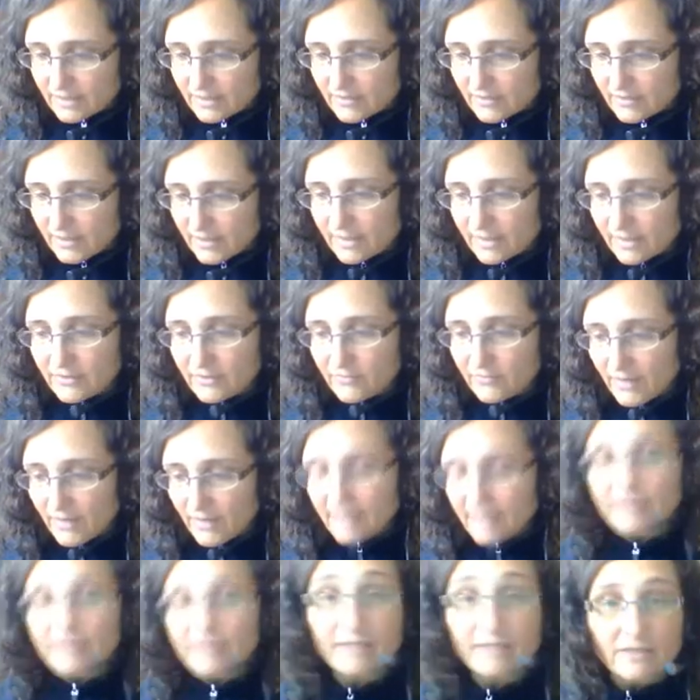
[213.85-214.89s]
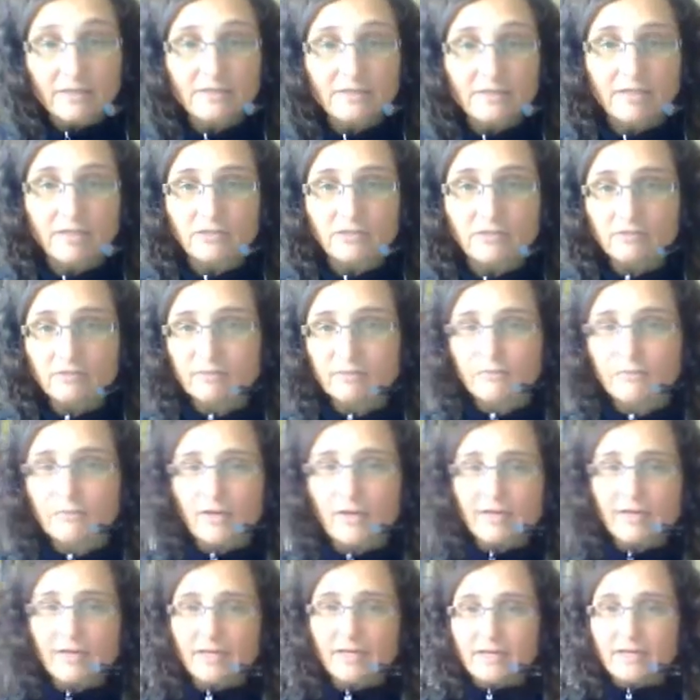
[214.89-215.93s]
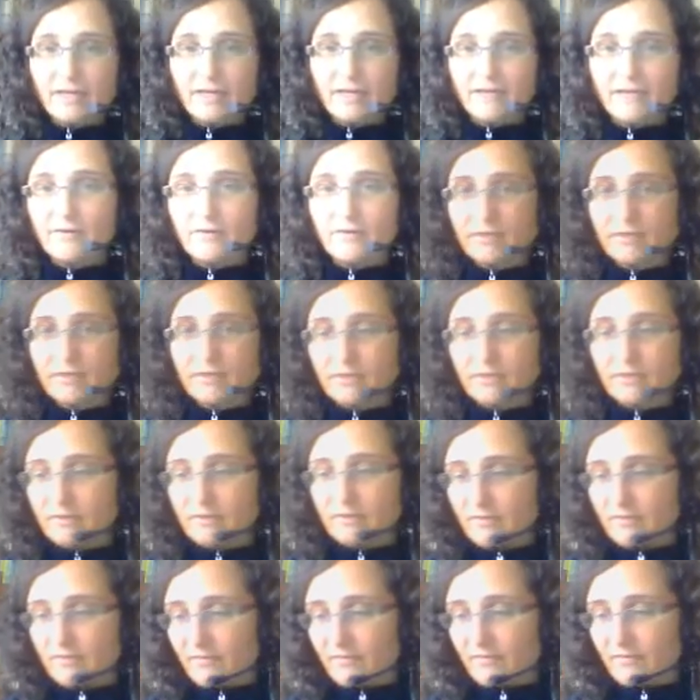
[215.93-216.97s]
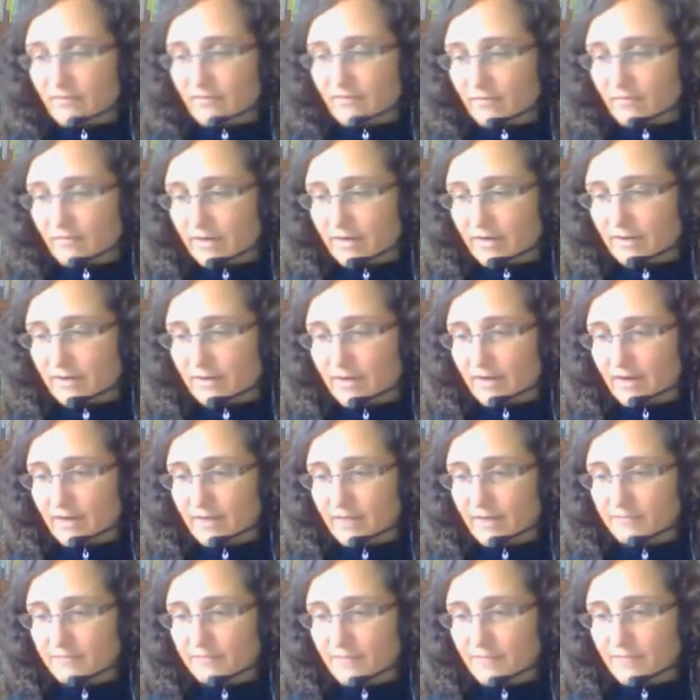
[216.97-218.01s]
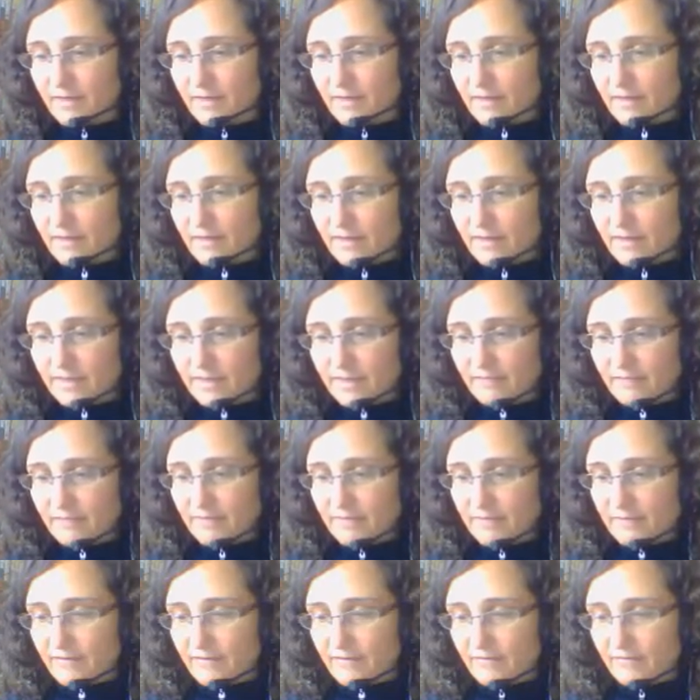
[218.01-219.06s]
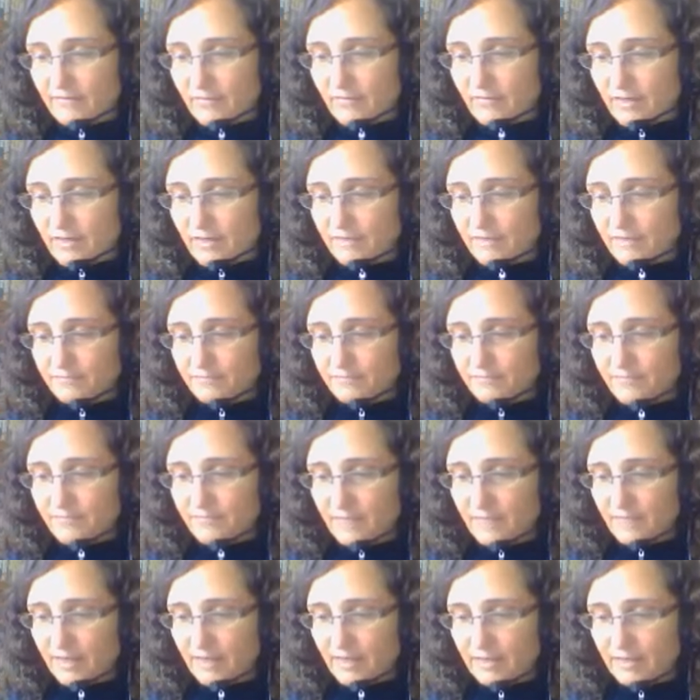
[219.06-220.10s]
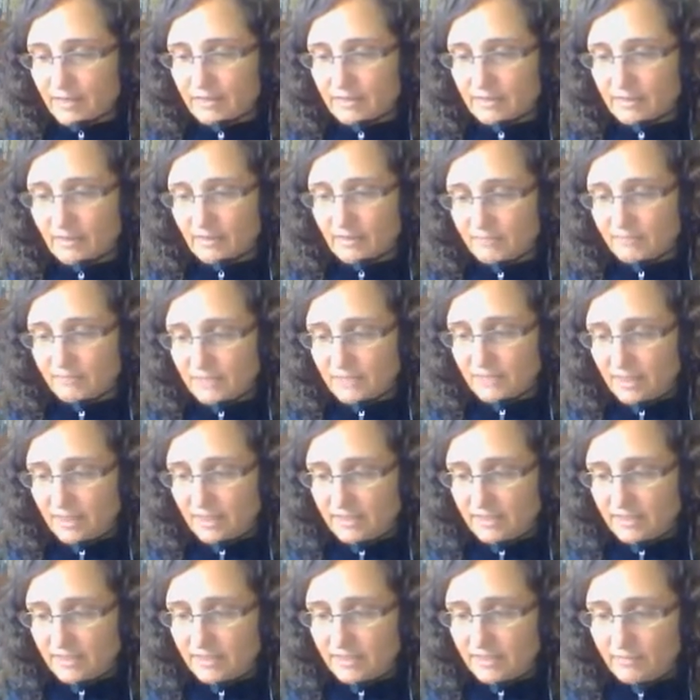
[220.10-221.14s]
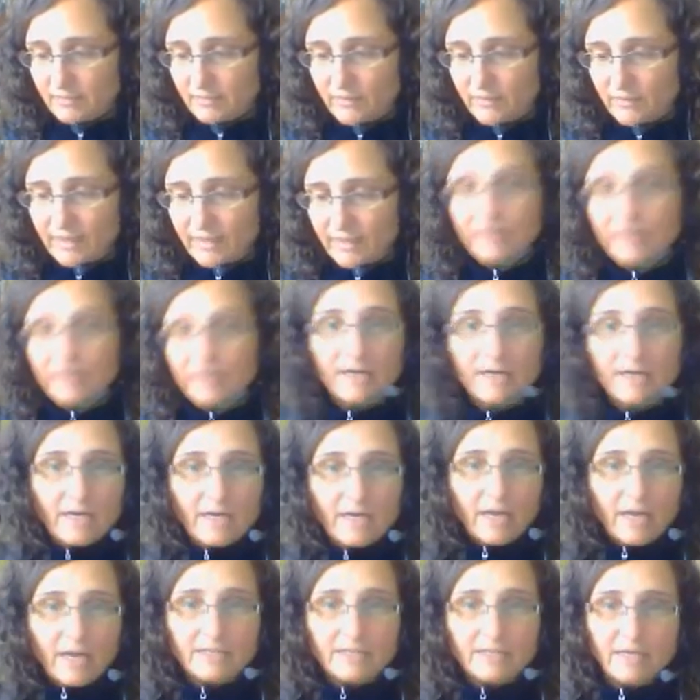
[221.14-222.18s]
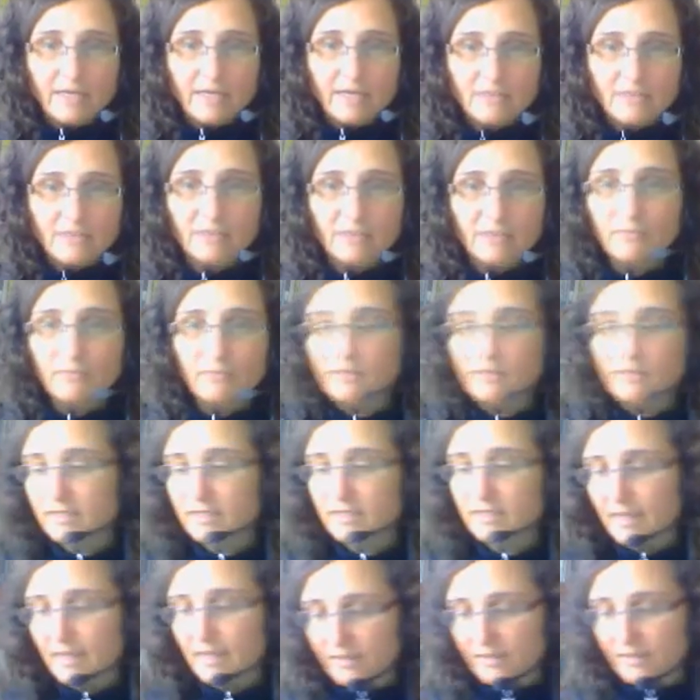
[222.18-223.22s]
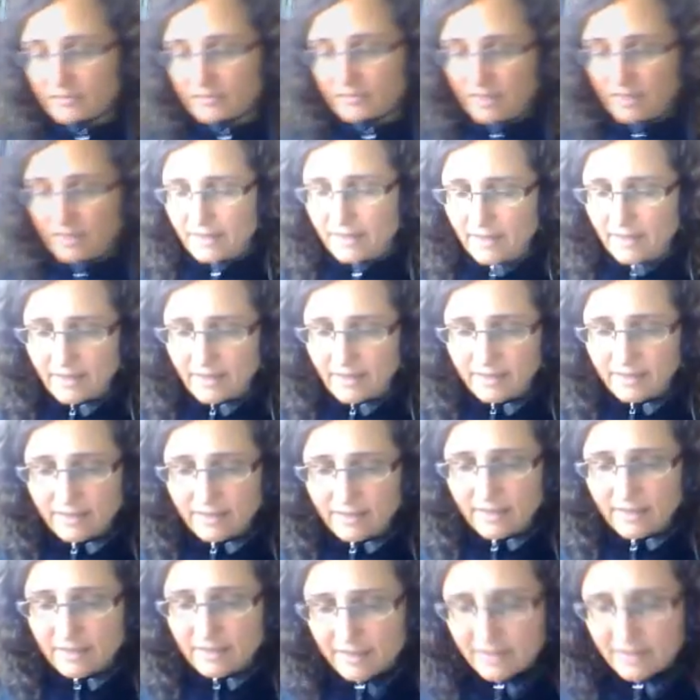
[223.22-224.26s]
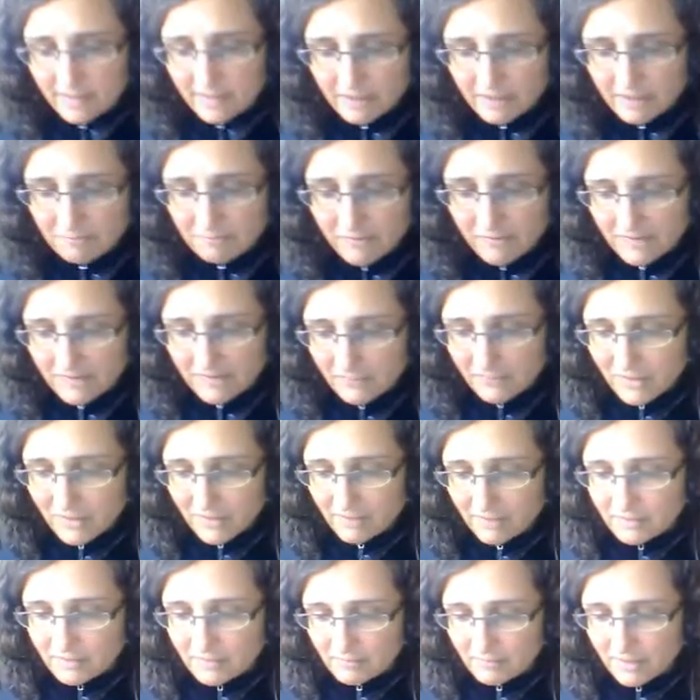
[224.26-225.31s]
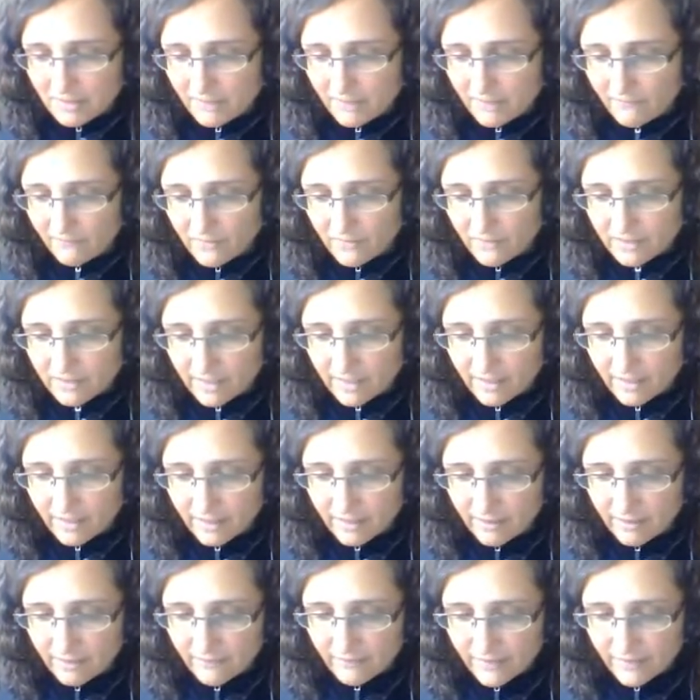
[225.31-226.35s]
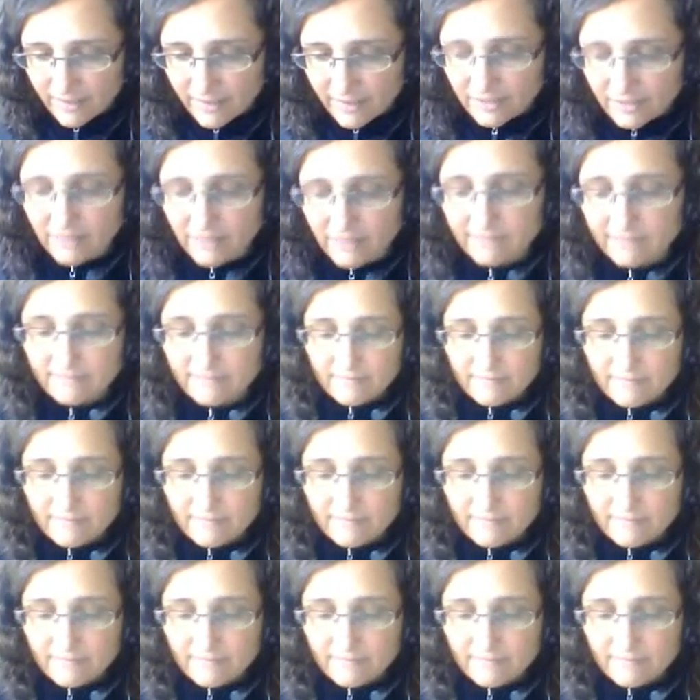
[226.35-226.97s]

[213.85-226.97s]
so then great that you scheduled a break in there and sort of give everyone gave everyone a chance to step away. As Andrea pointed out, I think at this point it becomes a bit confusing in clarification.